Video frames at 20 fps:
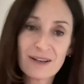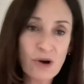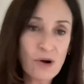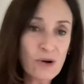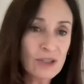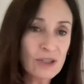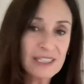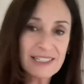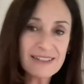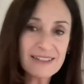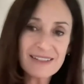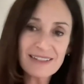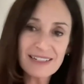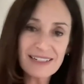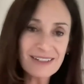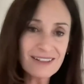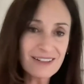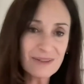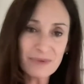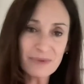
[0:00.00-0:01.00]
coal and
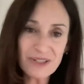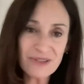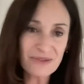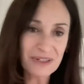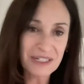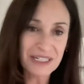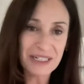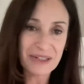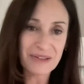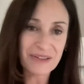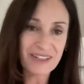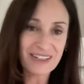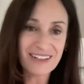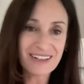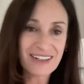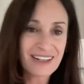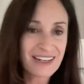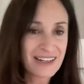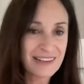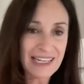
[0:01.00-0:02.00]
steel, which were, you know,
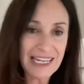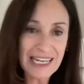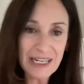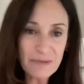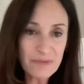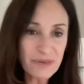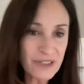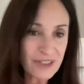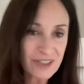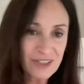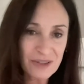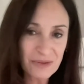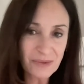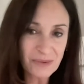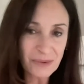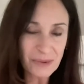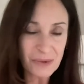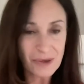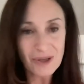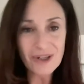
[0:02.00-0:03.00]
the, the inputs to
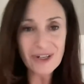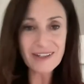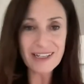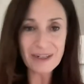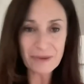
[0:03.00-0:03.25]
war.